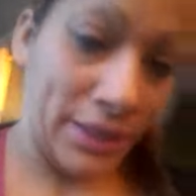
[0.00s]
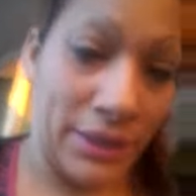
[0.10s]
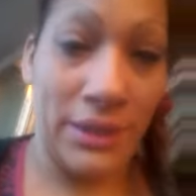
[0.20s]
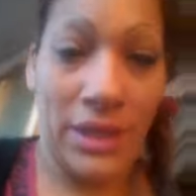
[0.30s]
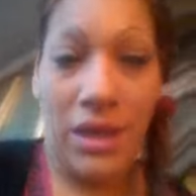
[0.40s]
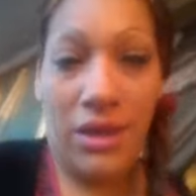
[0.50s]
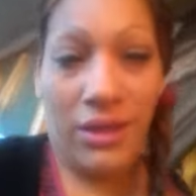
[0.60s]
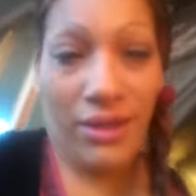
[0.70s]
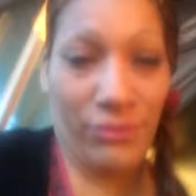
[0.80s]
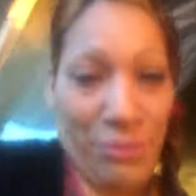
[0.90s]
and
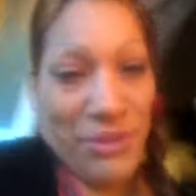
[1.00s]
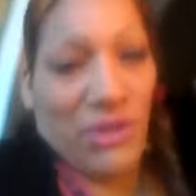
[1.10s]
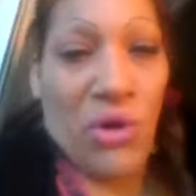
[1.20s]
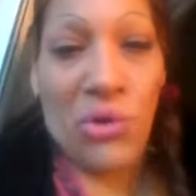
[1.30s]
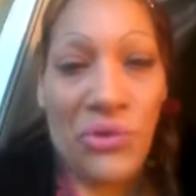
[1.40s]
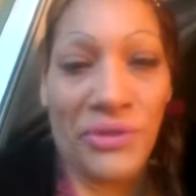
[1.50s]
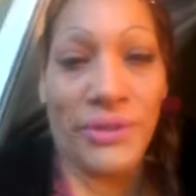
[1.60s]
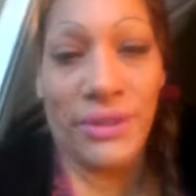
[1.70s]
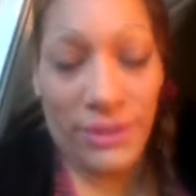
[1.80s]
I will be on